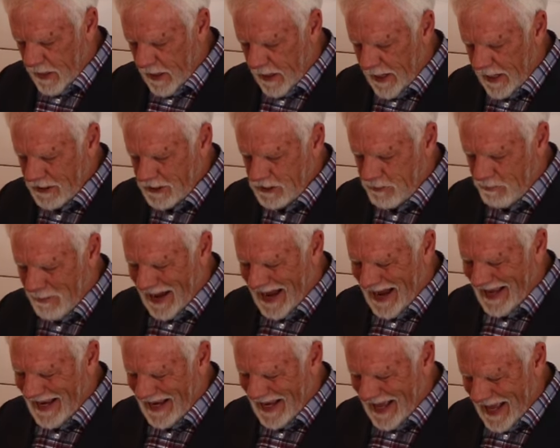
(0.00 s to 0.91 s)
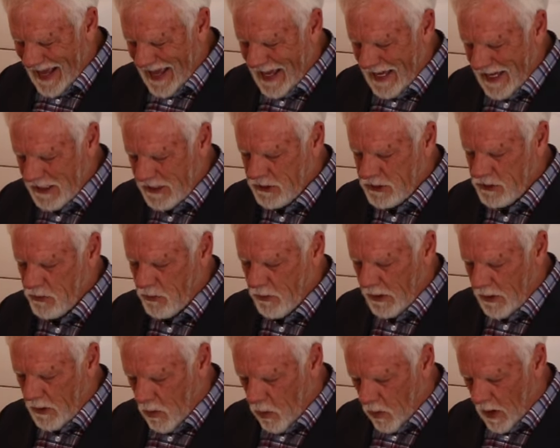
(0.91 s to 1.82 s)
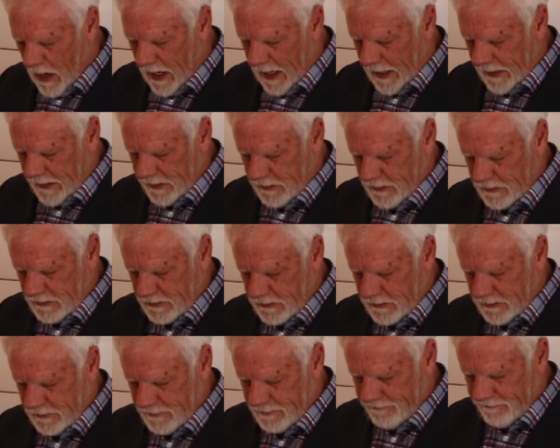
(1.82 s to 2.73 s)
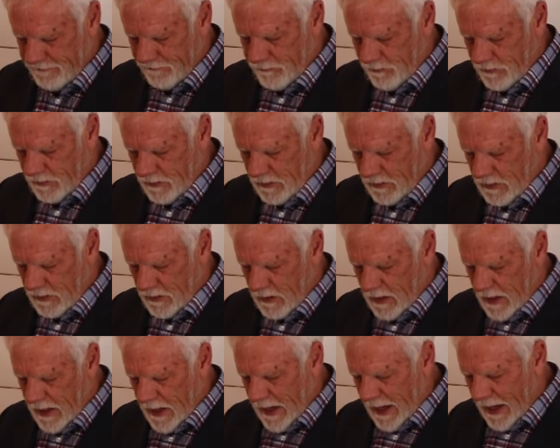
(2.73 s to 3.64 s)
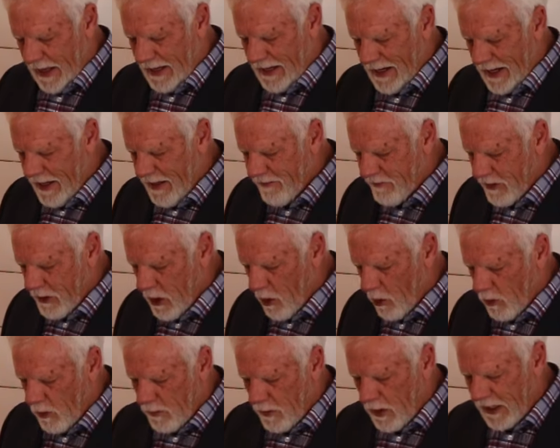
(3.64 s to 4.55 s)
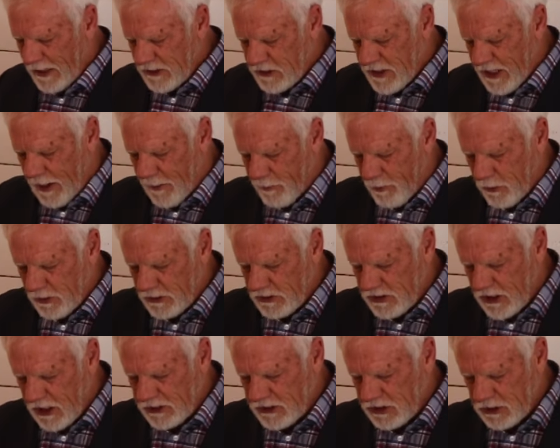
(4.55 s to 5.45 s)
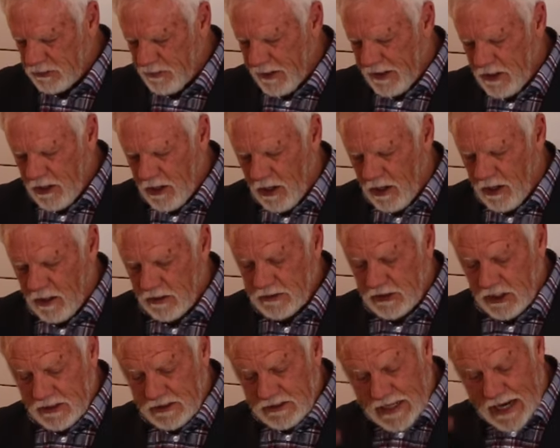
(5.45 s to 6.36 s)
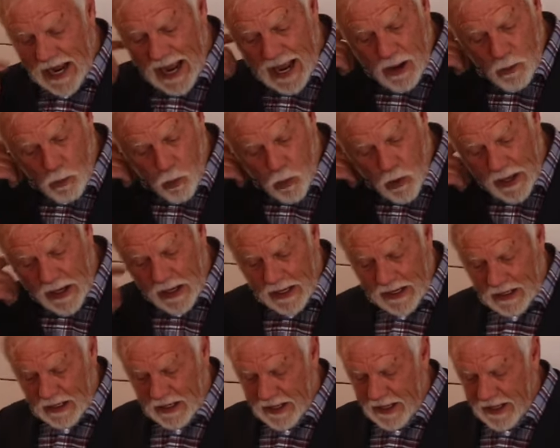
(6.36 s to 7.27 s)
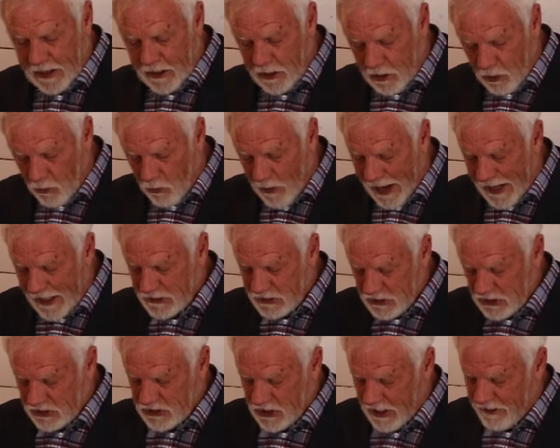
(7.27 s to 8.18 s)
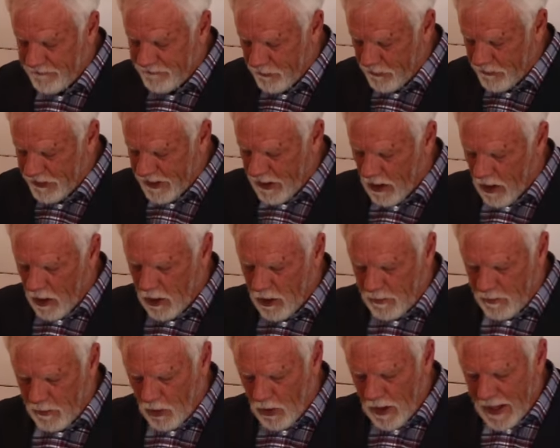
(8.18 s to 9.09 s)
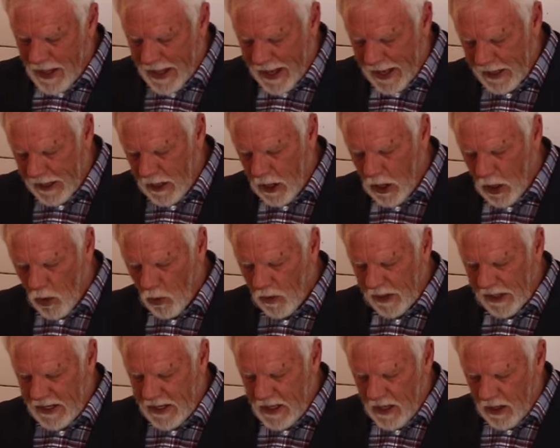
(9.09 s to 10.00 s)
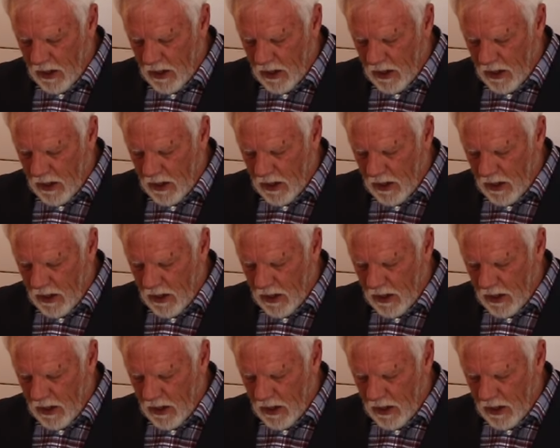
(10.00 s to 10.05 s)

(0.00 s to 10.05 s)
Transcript: as mine age requires. And leave a notable example to such as be young to die willingly and courageously for the honorable and holy